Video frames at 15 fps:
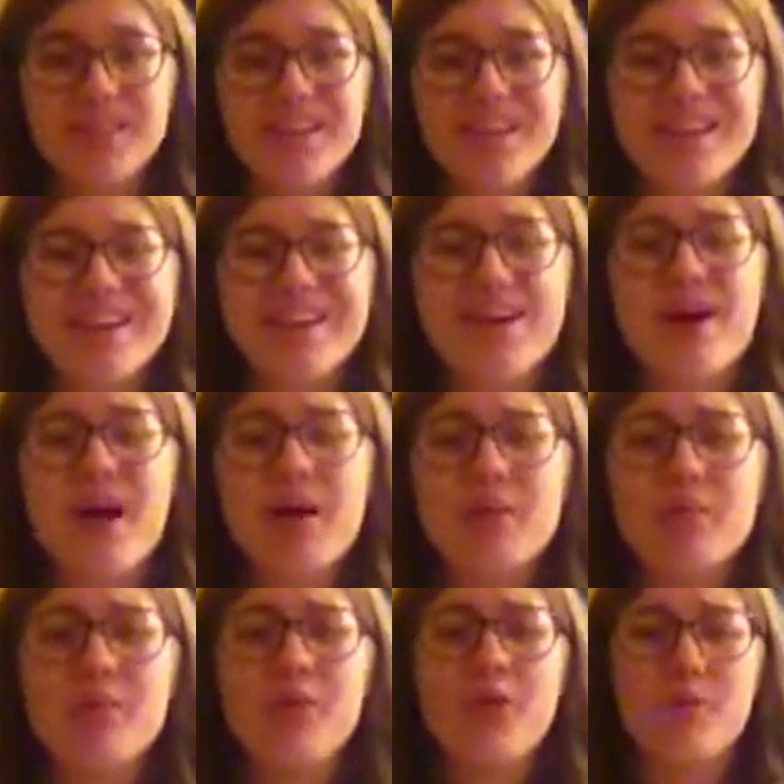Now I'm
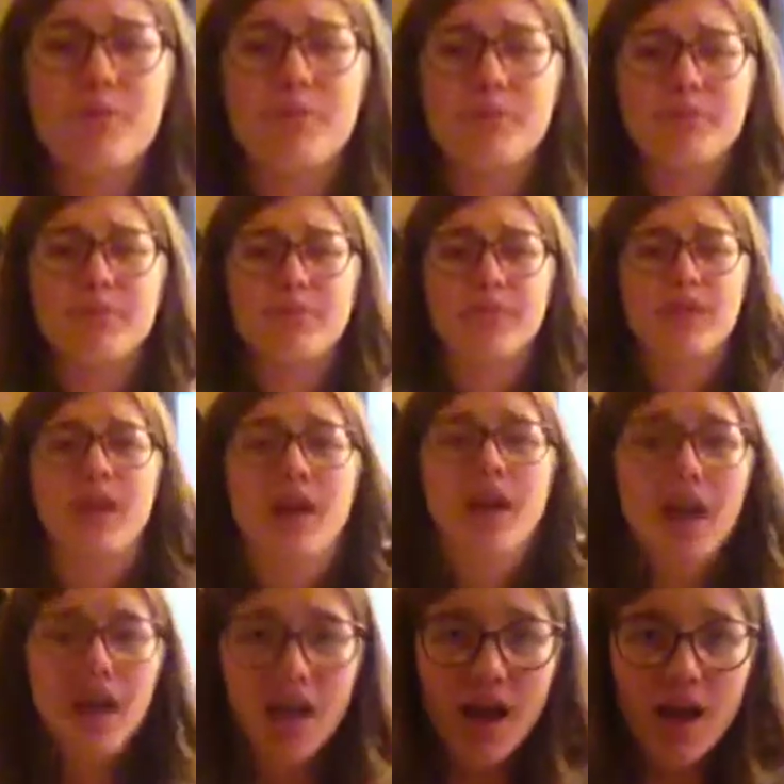
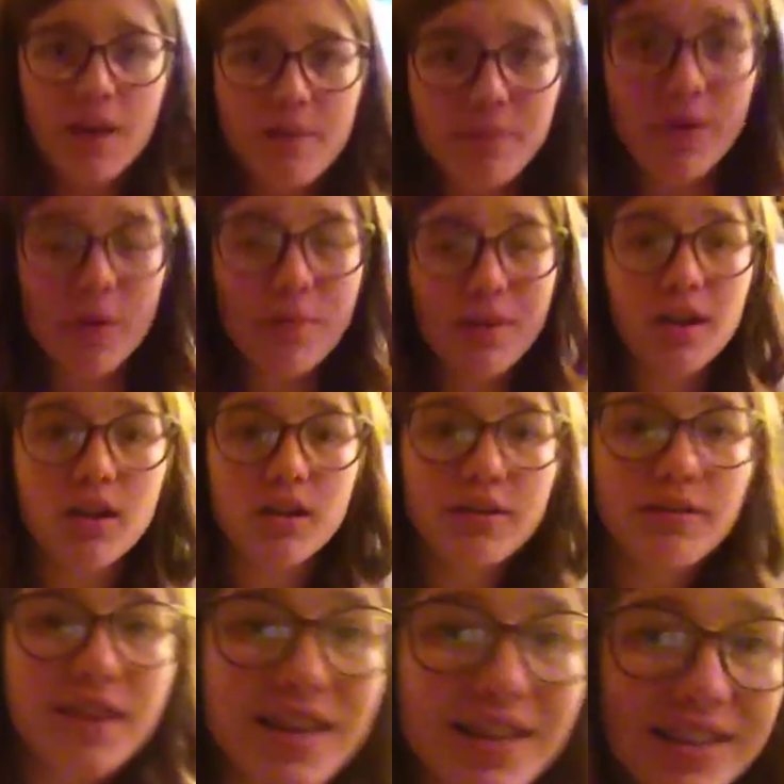filming all of
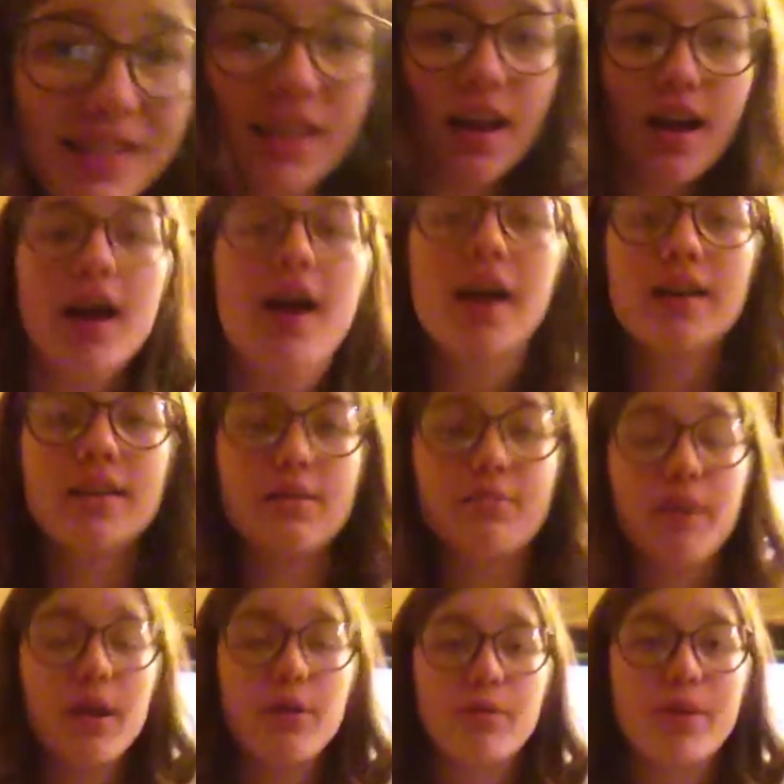these as
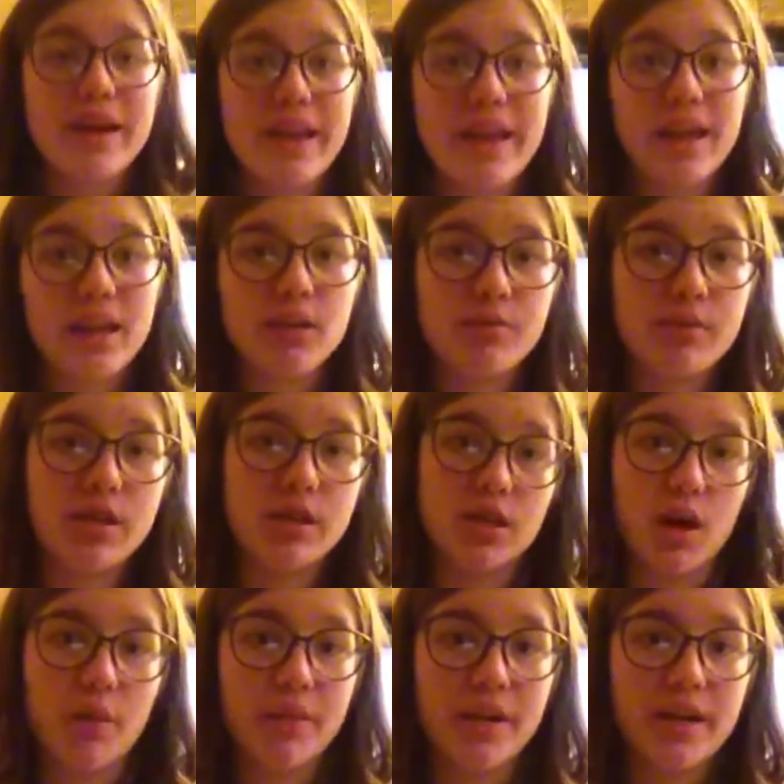my right hand being
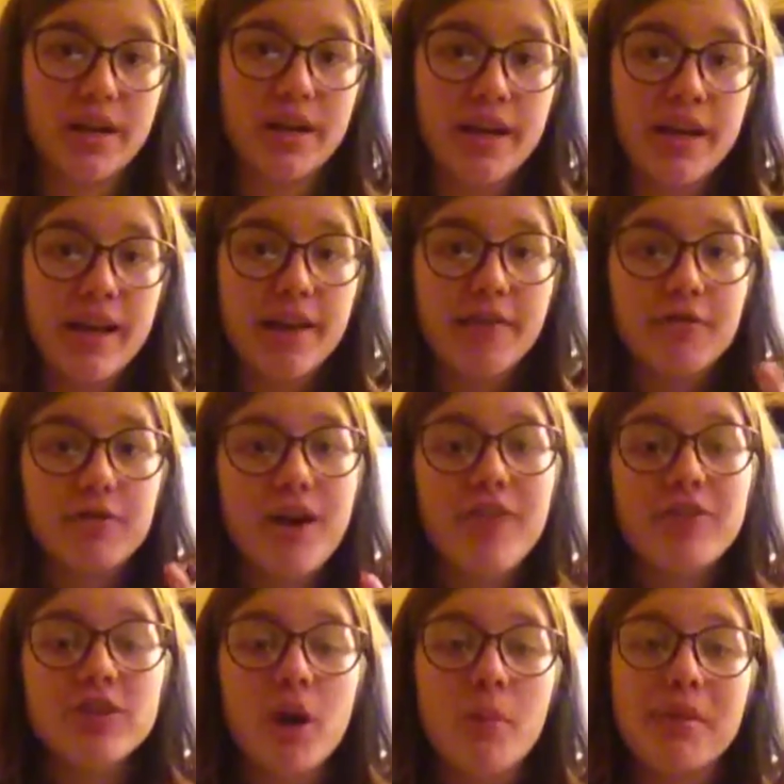dominant. If you have a
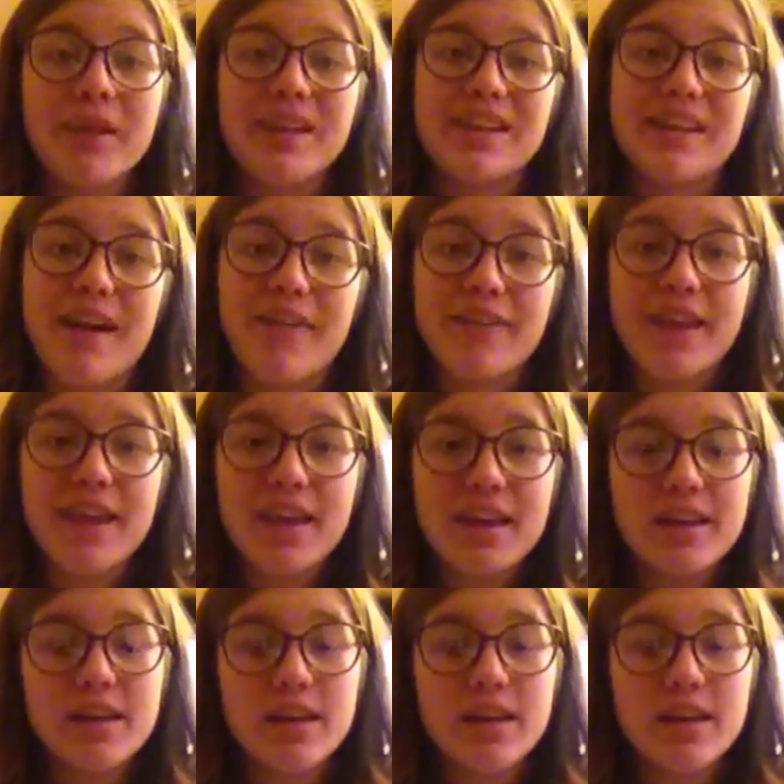dominant left hand,